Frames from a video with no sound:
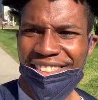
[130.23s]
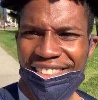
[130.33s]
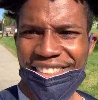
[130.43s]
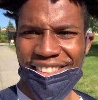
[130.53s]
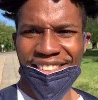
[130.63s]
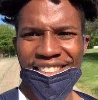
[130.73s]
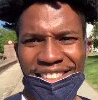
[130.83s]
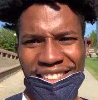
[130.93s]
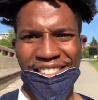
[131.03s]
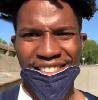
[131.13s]
Look this.
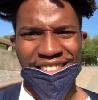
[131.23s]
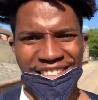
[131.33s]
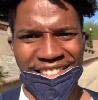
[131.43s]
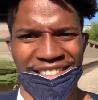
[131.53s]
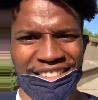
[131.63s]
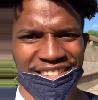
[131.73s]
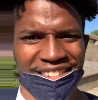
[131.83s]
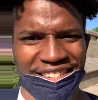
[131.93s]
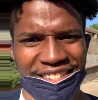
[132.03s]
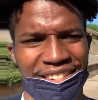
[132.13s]

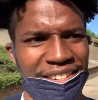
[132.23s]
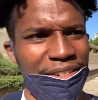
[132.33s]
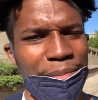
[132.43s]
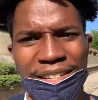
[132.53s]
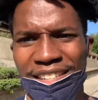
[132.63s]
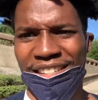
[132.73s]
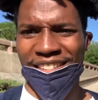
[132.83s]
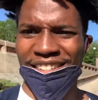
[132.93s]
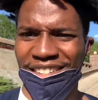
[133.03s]
Nobody here.